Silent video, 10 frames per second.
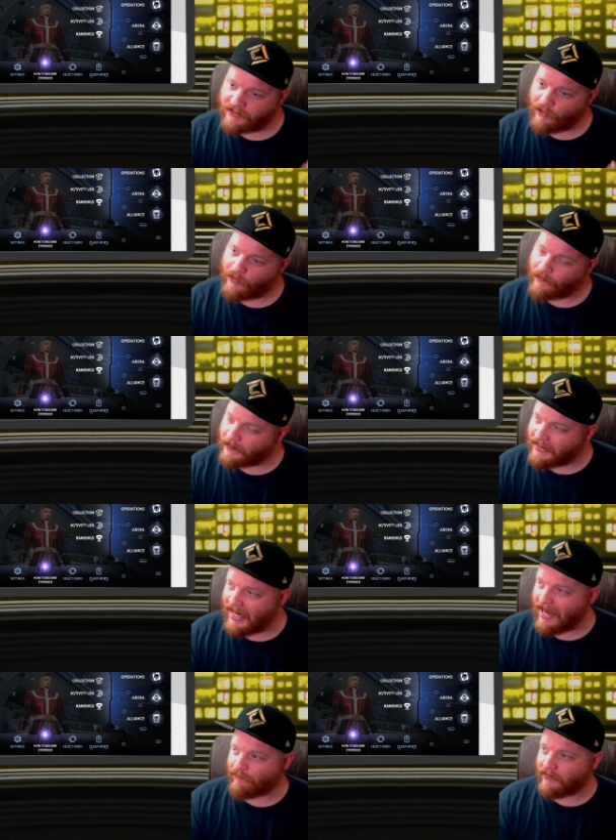So
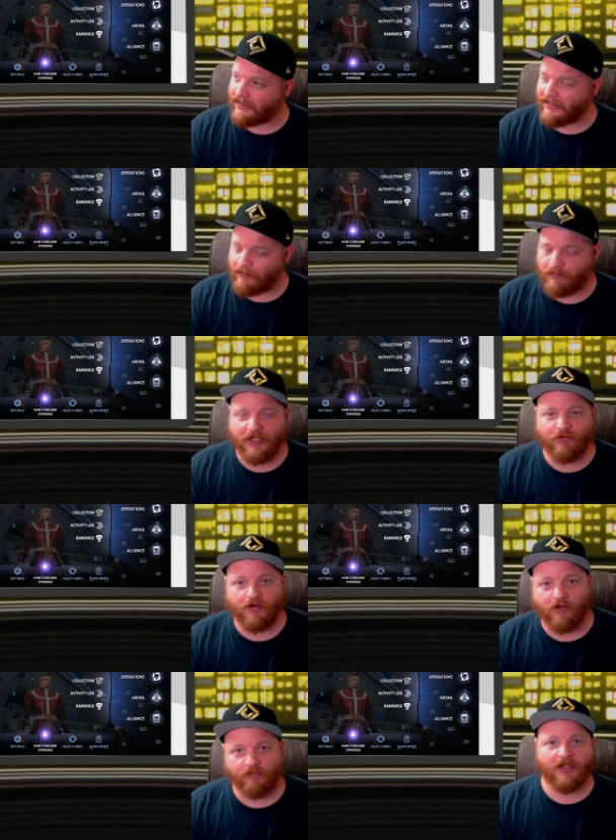not really a big
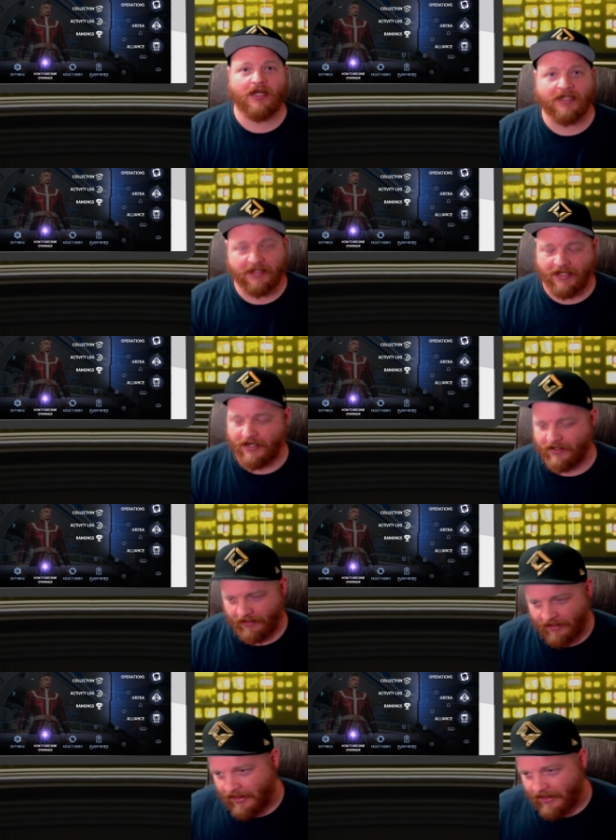roadblock there.